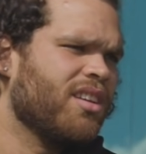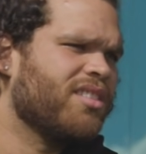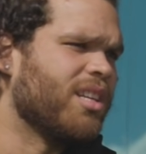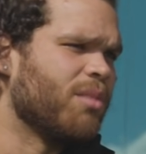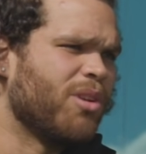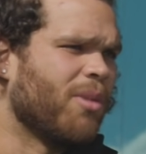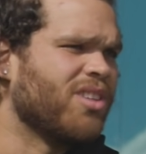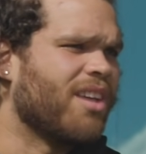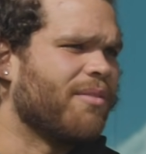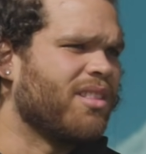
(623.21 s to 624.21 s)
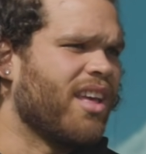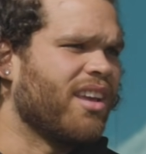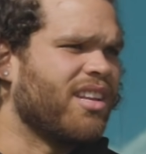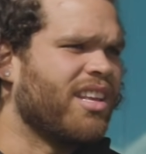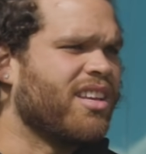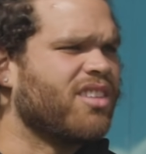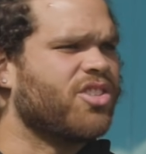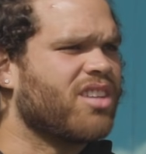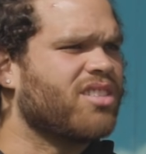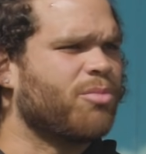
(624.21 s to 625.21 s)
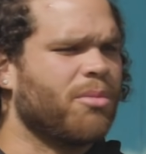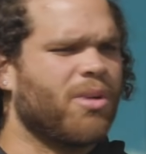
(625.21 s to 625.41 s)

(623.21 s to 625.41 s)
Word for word: seen pretty much everything and he can adjust to pretty